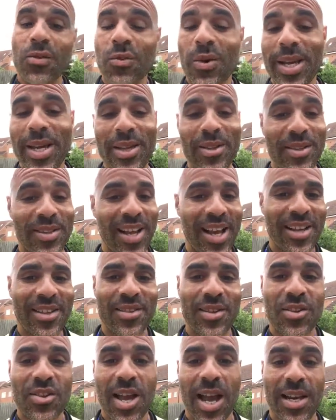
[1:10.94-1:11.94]
reason. That's
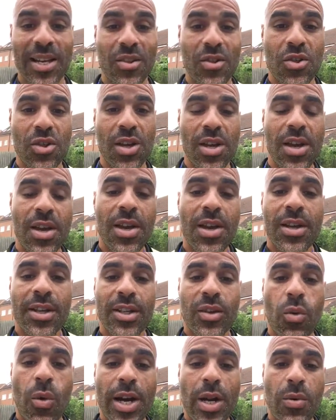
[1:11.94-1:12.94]
the challenge.
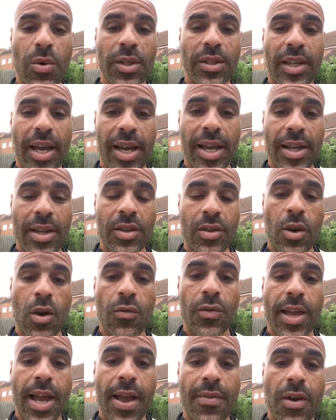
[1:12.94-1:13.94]
21 days
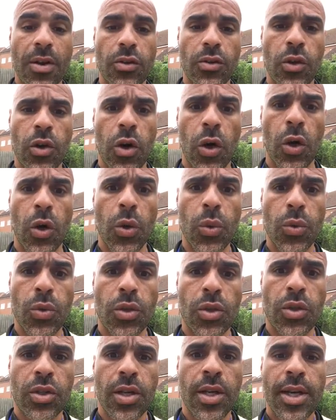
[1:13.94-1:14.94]
of getting those
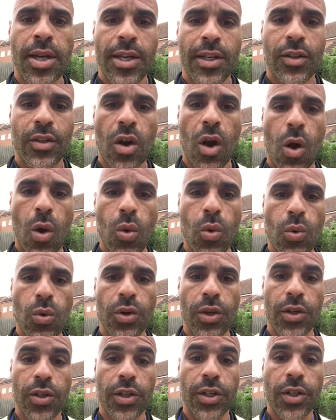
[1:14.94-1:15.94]
glutes
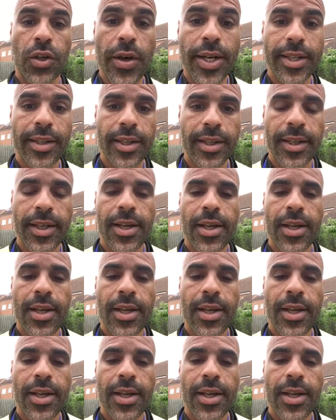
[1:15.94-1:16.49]
toned and tight.